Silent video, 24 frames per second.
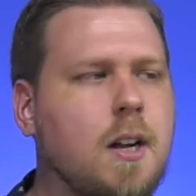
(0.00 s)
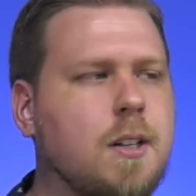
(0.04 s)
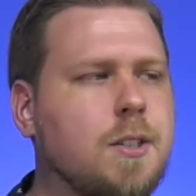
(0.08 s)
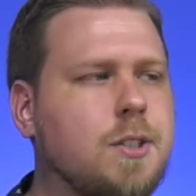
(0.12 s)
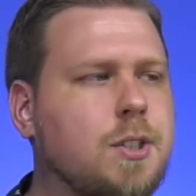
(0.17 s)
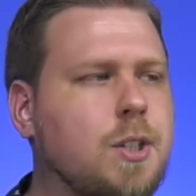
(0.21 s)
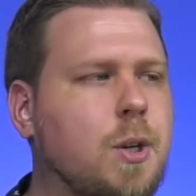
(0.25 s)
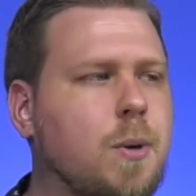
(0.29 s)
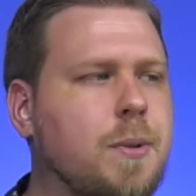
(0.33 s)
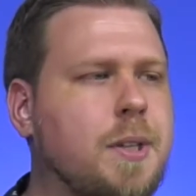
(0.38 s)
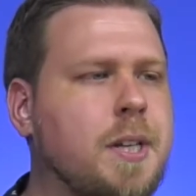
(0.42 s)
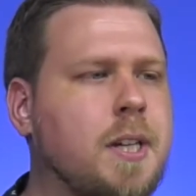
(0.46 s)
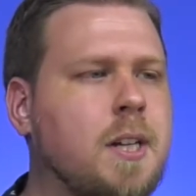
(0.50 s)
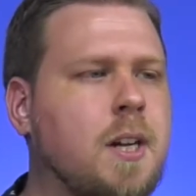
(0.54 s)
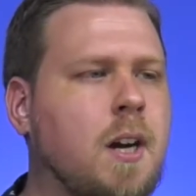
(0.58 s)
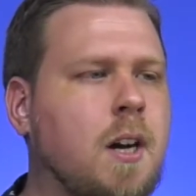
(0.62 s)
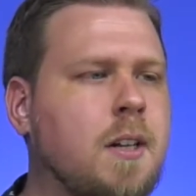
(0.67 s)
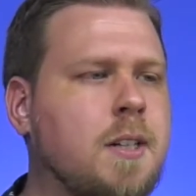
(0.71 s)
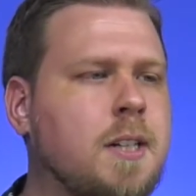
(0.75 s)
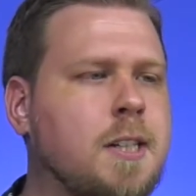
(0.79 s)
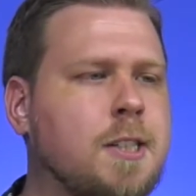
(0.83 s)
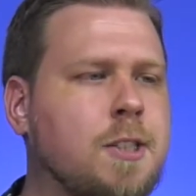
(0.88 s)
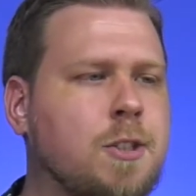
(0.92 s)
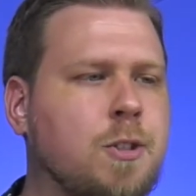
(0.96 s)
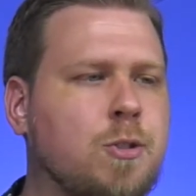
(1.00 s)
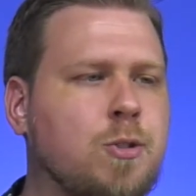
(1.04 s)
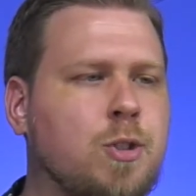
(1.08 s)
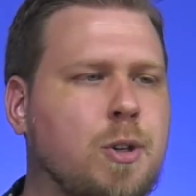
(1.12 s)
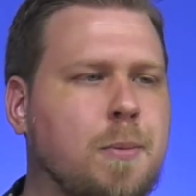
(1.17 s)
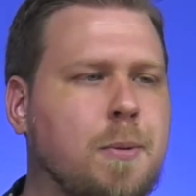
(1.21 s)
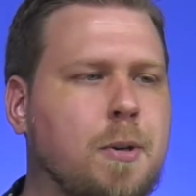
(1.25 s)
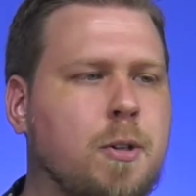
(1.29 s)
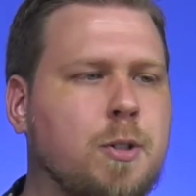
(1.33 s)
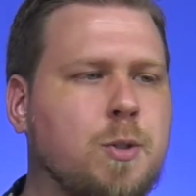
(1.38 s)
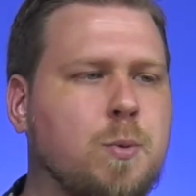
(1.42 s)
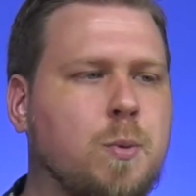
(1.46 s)
So the context
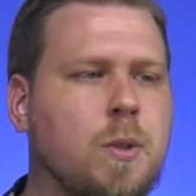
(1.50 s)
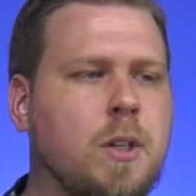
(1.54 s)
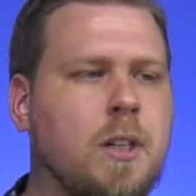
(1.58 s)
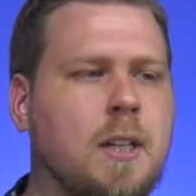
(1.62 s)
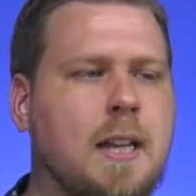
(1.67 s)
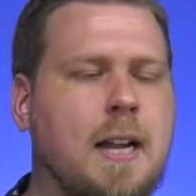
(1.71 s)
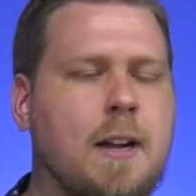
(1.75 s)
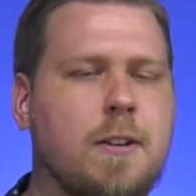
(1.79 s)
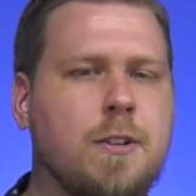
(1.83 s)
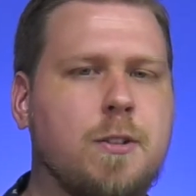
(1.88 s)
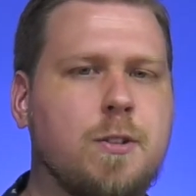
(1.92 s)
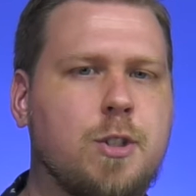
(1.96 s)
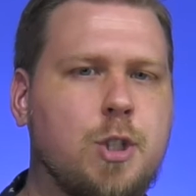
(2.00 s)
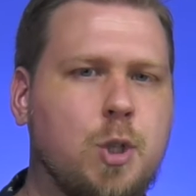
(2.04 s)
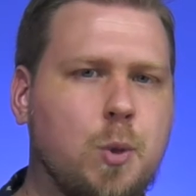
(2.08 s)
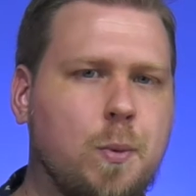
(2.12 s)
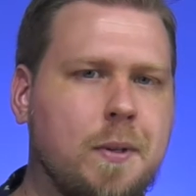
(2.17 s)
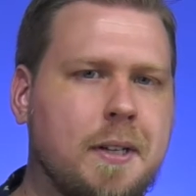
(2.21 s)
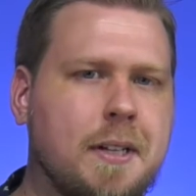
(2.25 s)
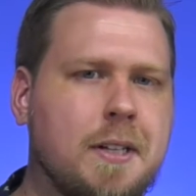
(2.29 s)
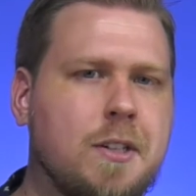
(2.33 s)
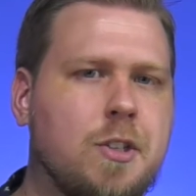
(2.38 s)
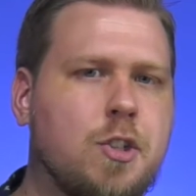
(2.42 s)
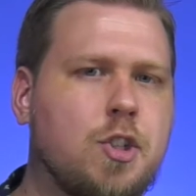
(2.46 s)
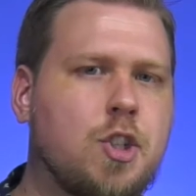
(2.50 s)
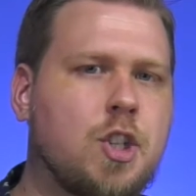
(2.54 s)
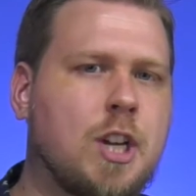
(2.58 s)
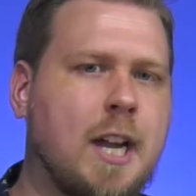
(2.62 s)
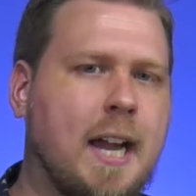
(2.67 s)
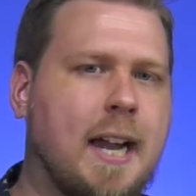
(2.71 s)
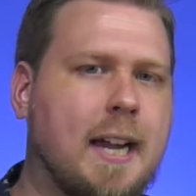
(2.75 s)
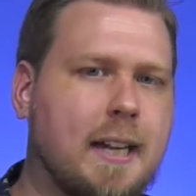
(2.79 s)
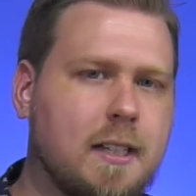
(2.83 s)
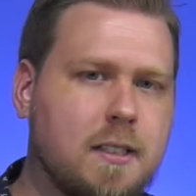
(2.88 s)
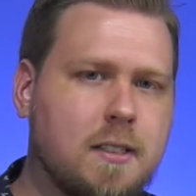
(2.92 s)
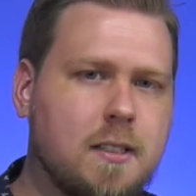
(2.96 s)
contributors would allow you to
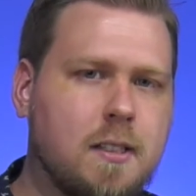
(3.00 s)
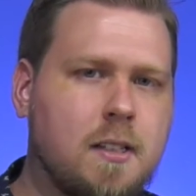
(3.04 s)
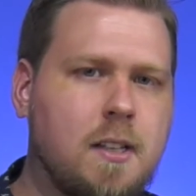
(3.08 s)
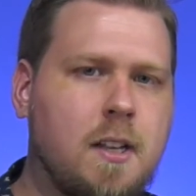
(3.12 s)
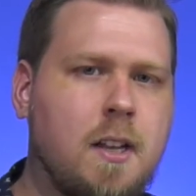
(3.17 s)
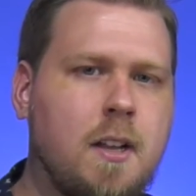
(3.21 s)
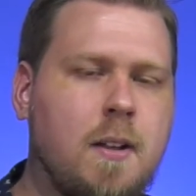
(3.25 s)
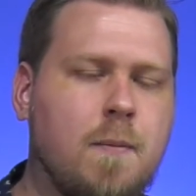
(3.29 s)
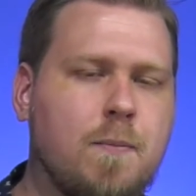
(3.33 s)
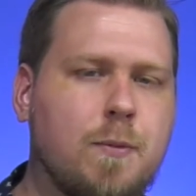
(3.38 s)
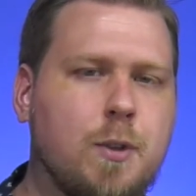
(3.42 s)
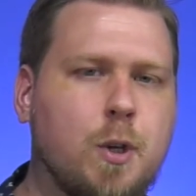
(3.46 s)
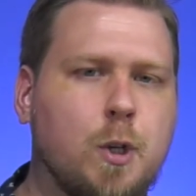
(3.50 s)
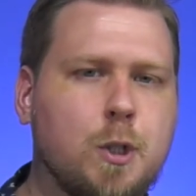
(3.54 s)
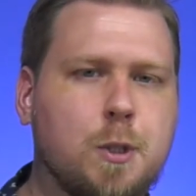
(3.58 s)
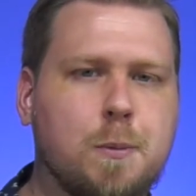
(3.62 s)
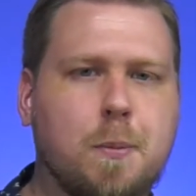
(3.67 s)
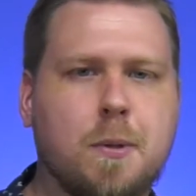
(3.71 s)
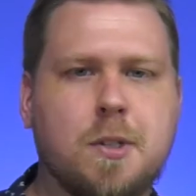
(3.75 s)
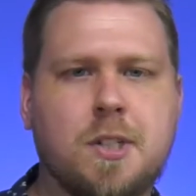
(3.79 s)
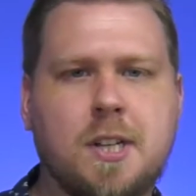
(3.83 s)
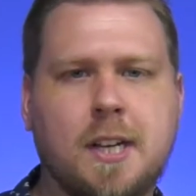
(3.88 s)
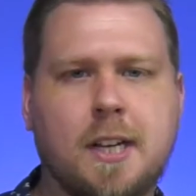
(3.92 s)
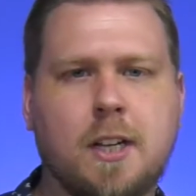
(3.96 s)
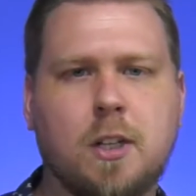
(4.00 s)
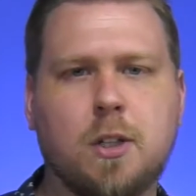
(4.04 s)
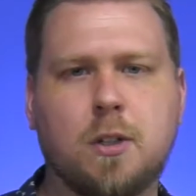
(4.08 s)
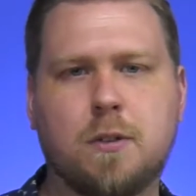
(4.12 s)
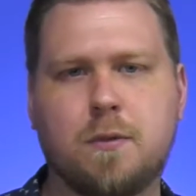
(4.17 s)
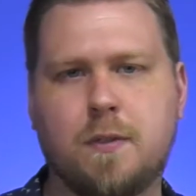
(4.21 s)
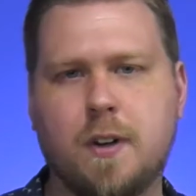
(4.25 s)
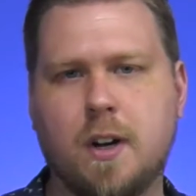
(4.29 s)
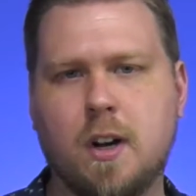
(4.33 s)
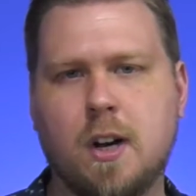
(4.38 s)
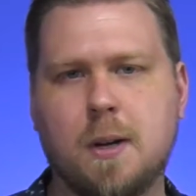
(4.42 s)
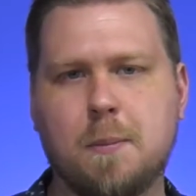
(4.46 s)
inject those particular
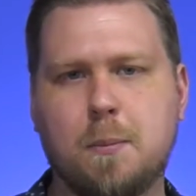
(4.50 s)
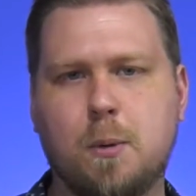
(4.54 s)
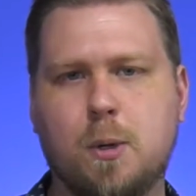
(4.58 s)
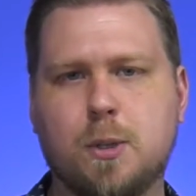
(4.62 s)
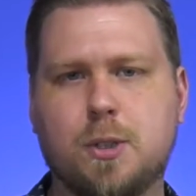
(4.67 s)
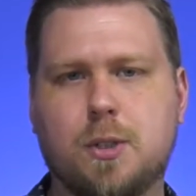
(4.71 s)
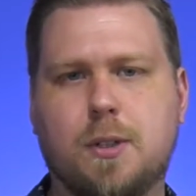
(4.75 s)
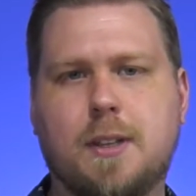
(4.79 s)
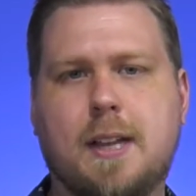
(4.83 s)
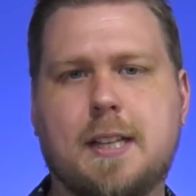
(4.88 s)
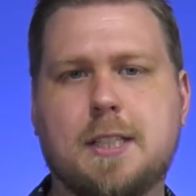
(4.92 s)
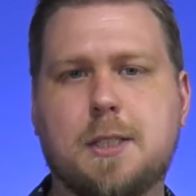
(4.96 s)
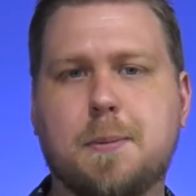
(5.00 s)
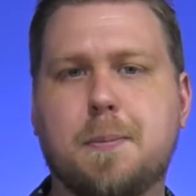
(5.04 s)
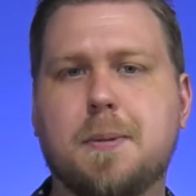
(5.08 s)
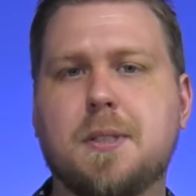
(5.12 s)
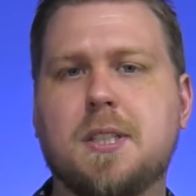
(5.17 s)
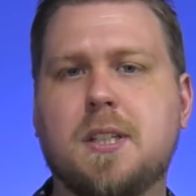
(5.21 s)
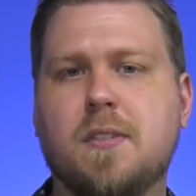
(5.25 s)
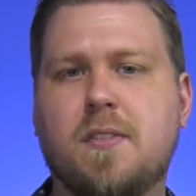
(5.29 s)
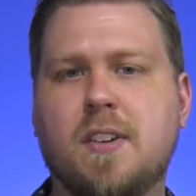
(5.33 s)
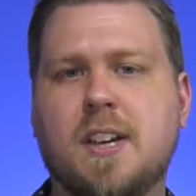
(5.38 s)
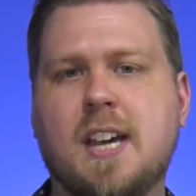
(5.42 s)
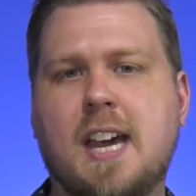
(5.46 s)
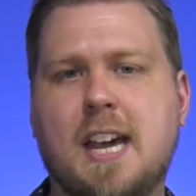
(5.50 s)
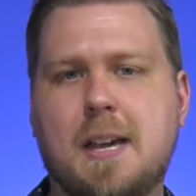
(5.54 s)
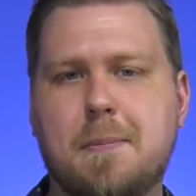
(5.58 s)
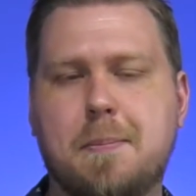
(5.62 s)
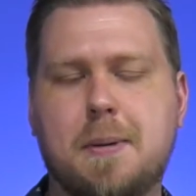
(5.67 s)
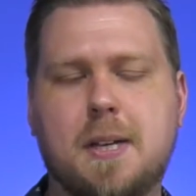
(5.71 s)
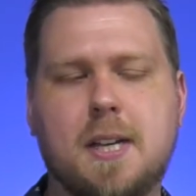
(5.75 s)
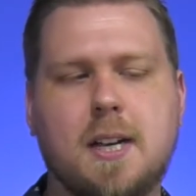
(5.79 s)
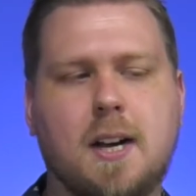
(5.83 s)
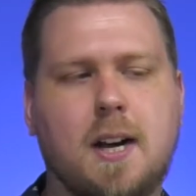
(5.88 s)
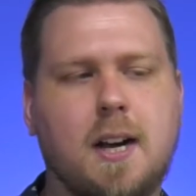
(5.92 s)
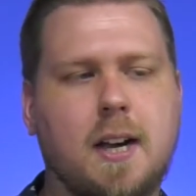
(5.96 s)
variables or that specific
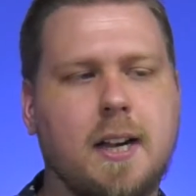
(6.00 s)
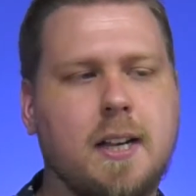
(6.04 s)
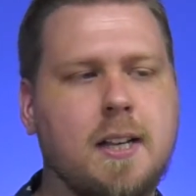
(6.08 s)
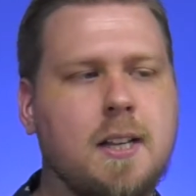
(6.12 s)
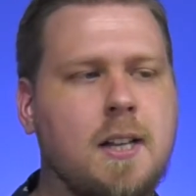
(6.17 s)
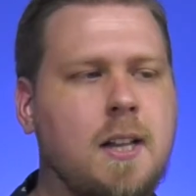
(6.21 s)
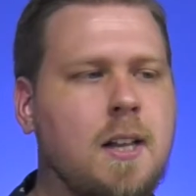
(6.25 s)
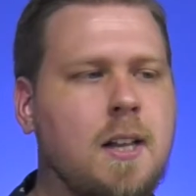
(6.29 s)
API